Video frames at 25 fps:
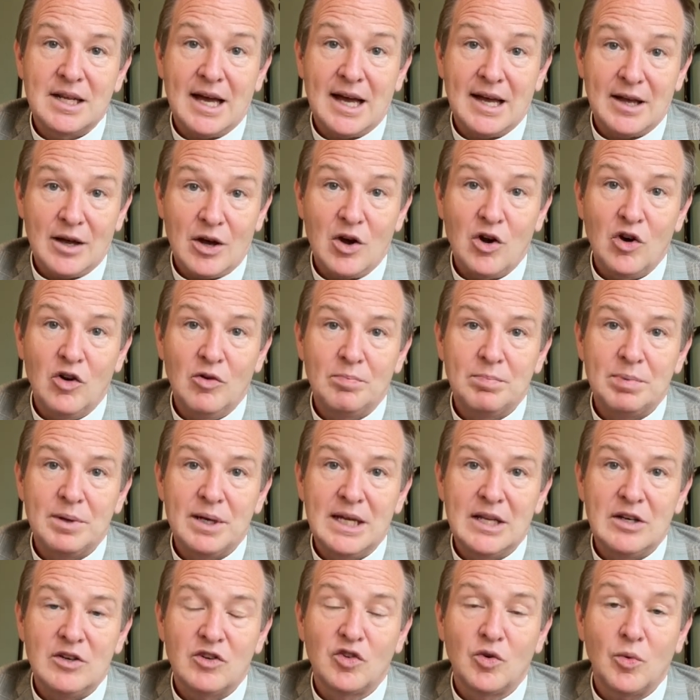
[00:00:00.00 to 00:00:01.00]
I hope,
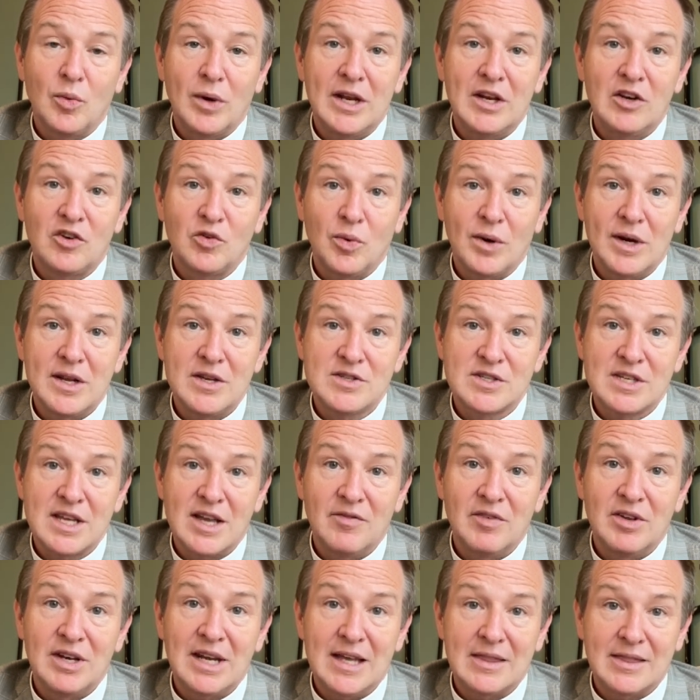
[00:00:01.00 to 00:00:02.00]
in
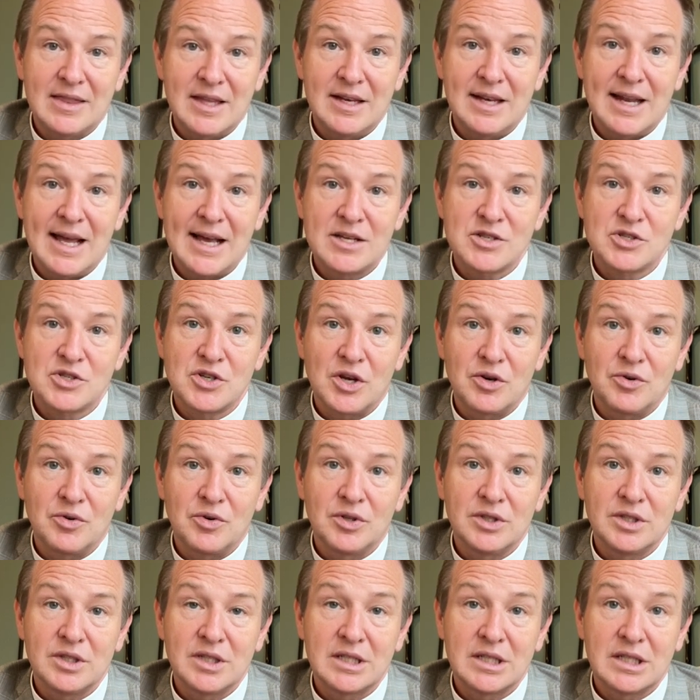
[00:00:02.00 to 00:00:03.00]
2027 at the next
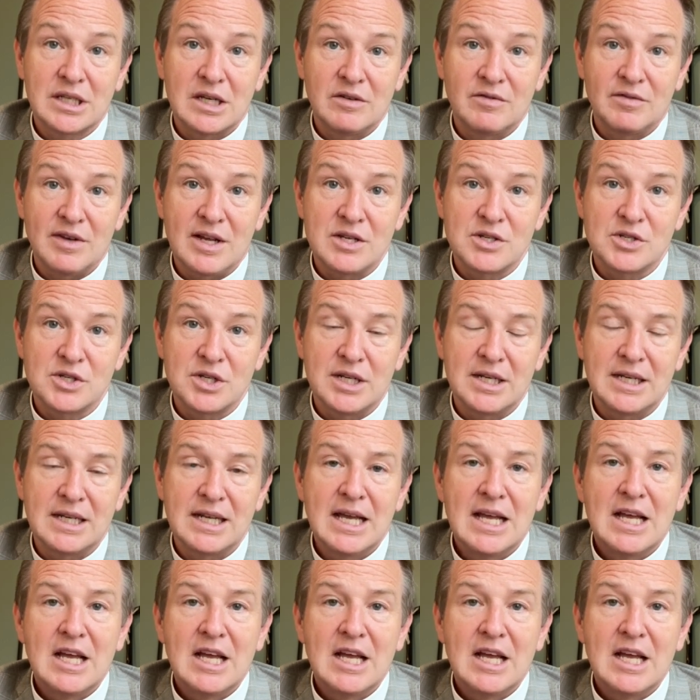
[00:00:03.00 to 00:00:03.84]
General Convention,